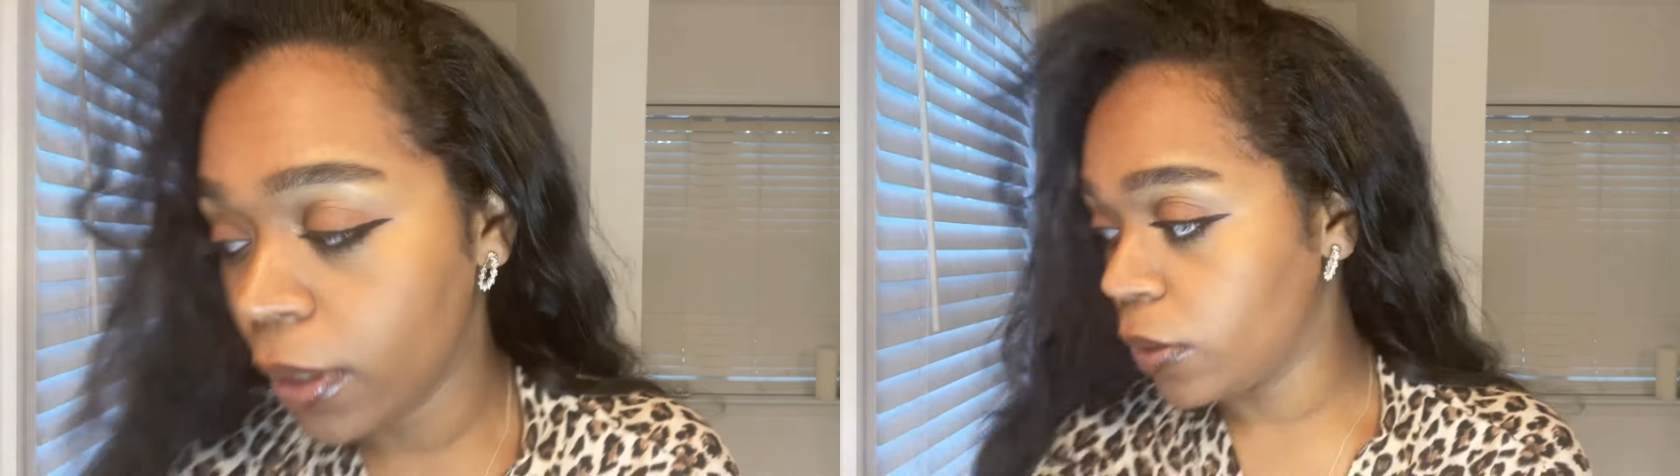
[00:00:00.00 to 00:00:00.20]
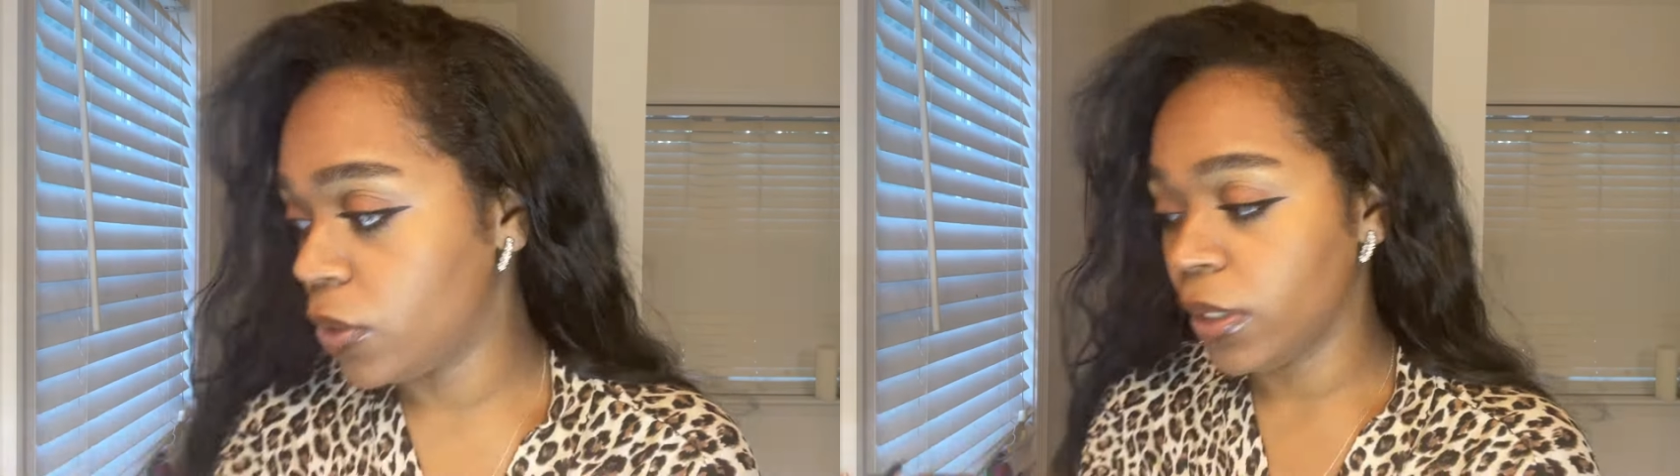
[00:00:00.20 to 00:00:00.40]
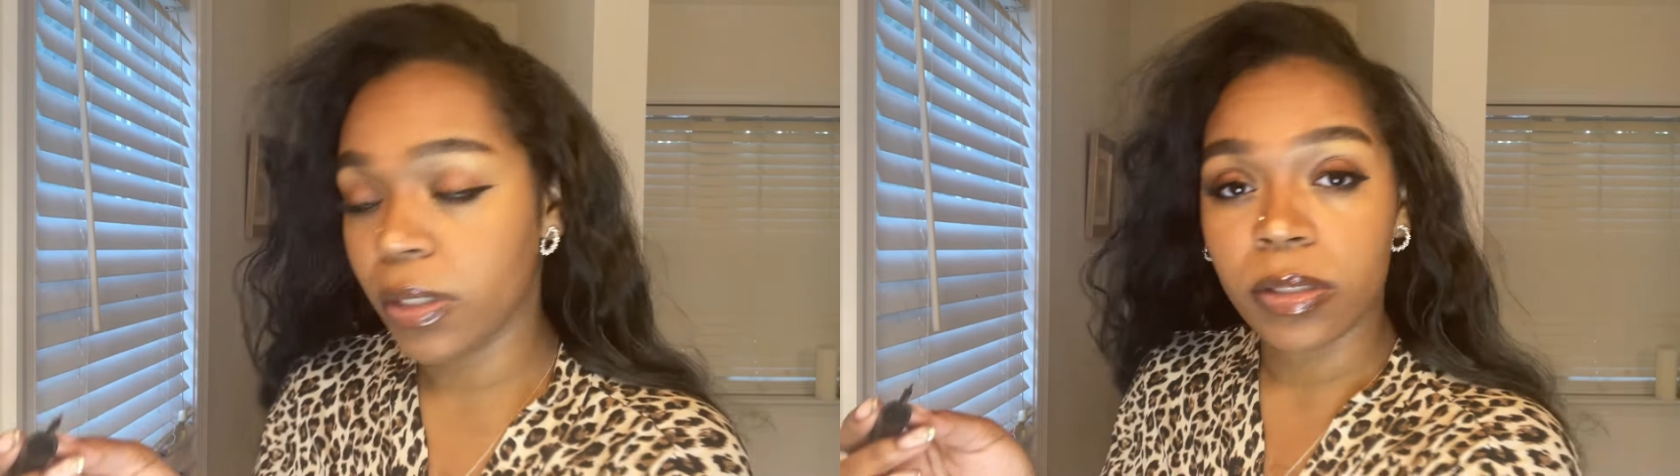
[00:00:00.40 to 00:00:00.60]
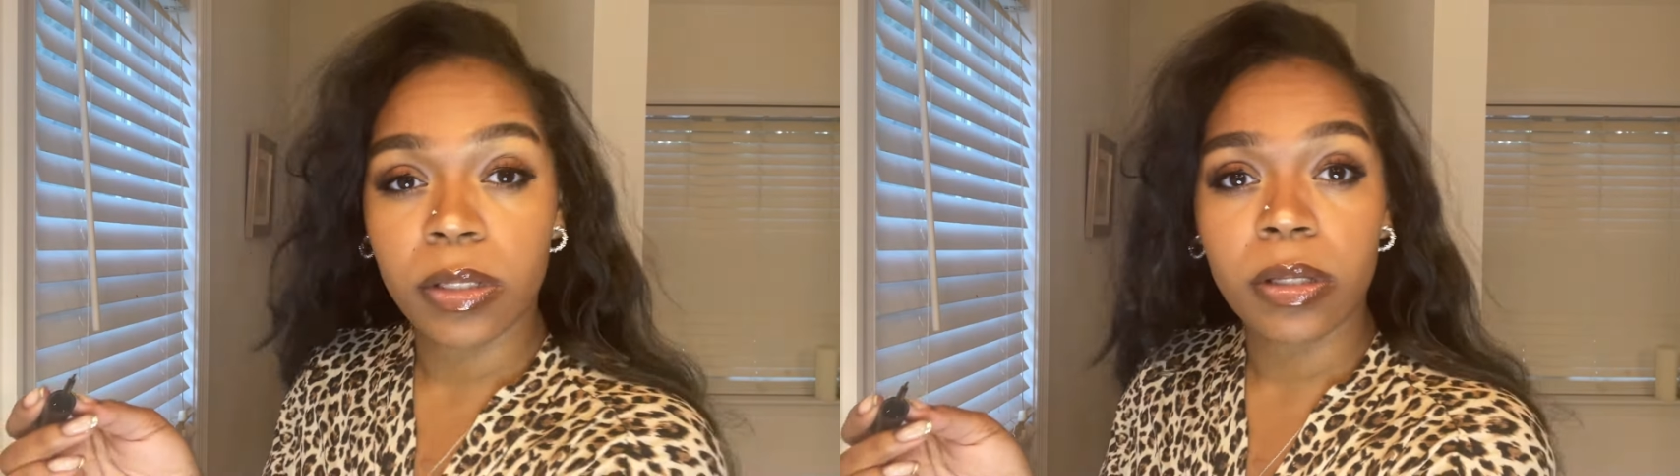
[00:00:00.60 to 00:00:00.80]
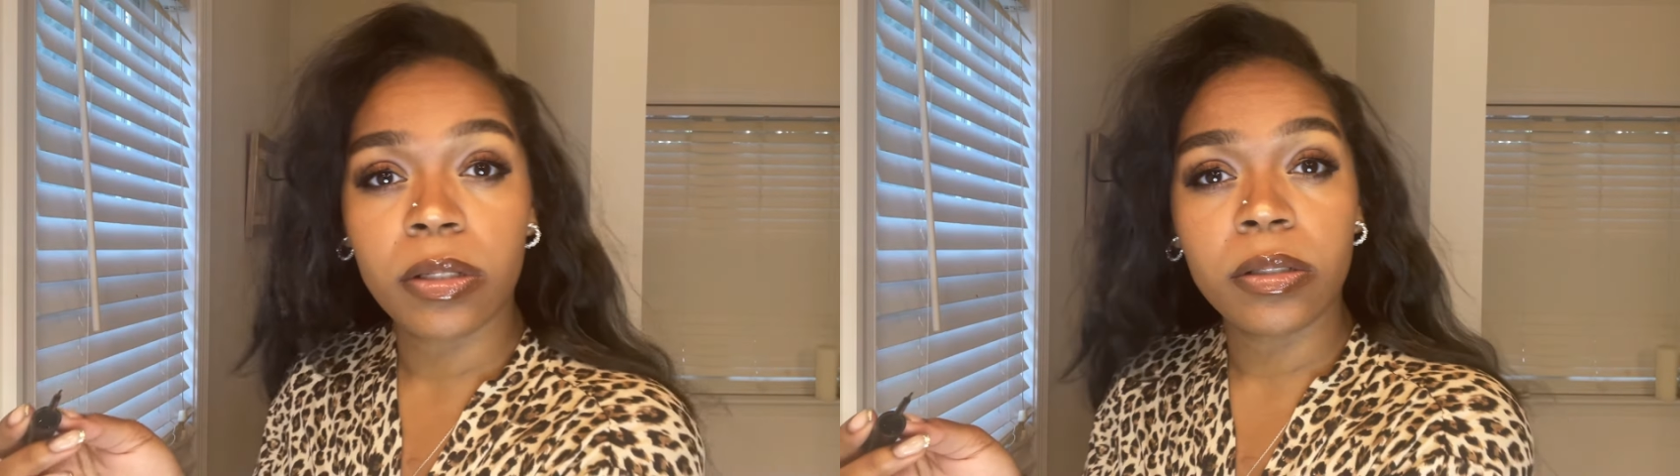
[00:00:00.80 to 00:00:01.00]
how jank is
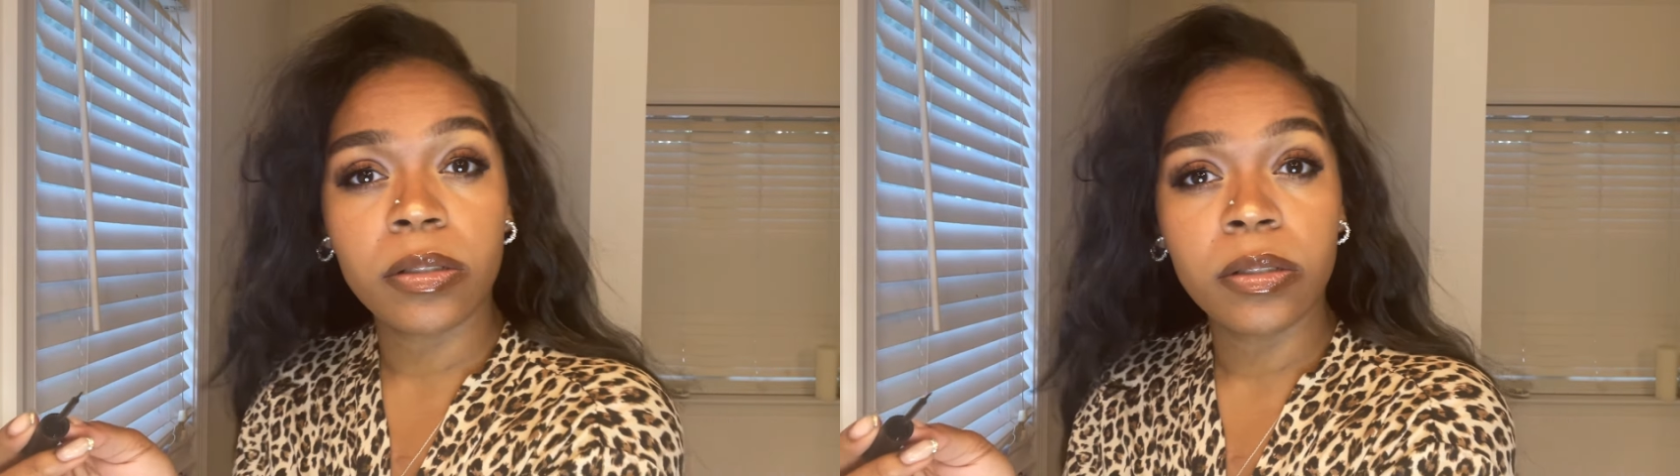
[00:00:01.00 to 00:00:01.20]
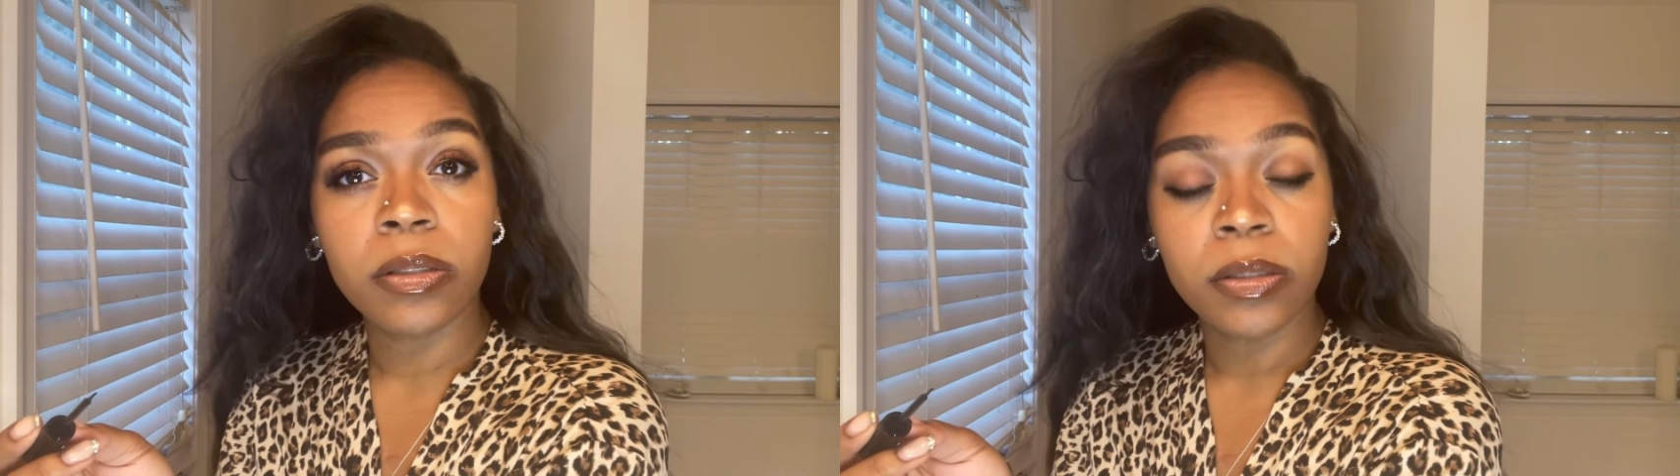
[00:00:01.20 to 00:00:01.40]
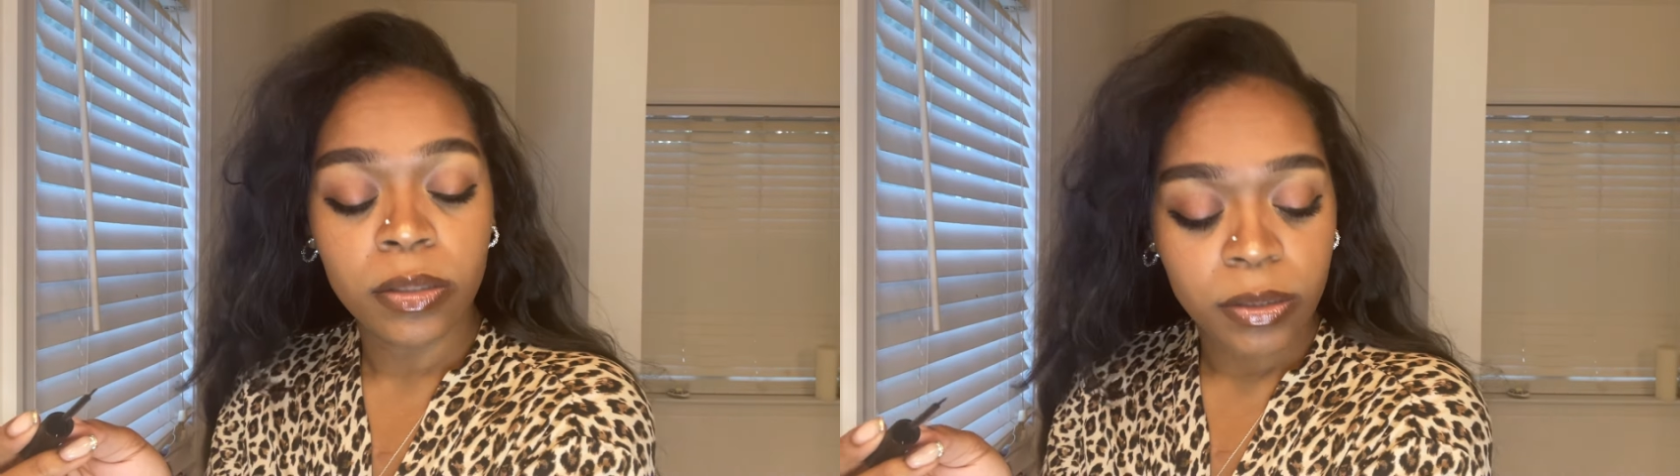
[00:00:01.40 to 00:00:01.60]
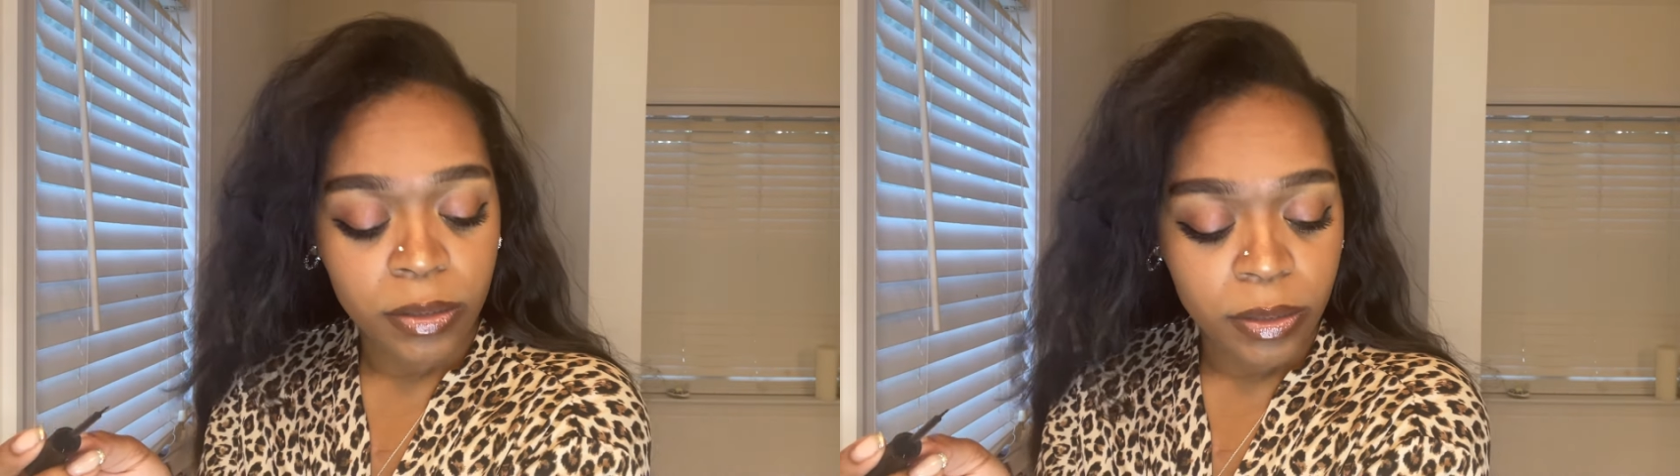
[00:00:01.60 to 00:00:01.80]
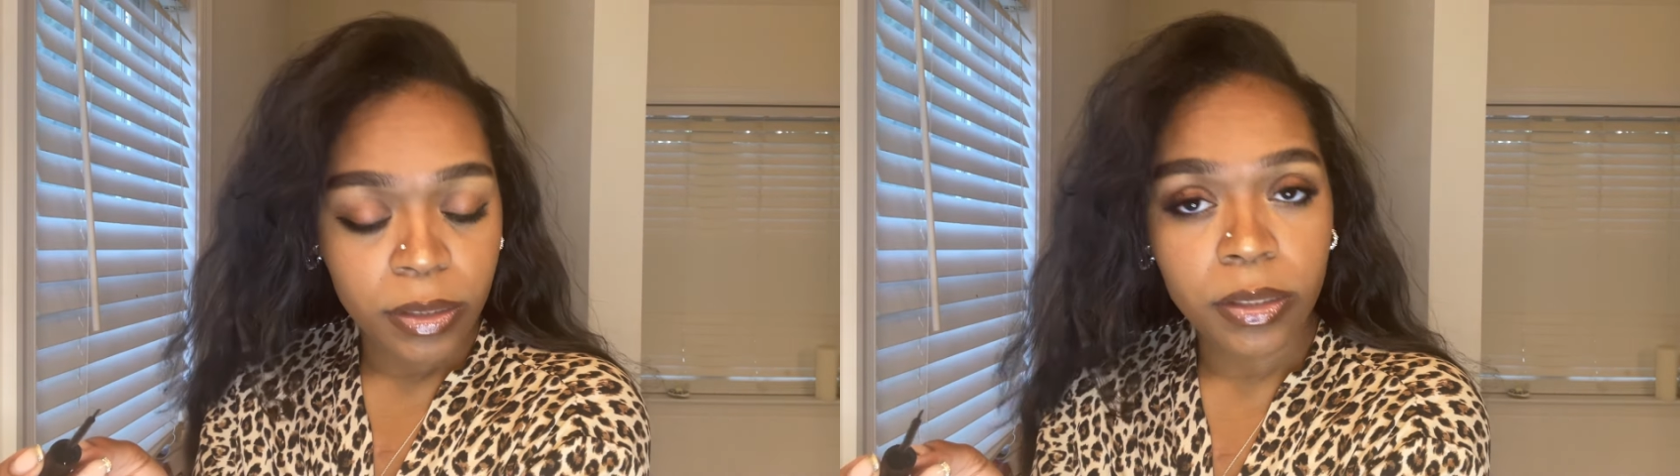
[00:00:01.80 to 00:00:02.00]
that? I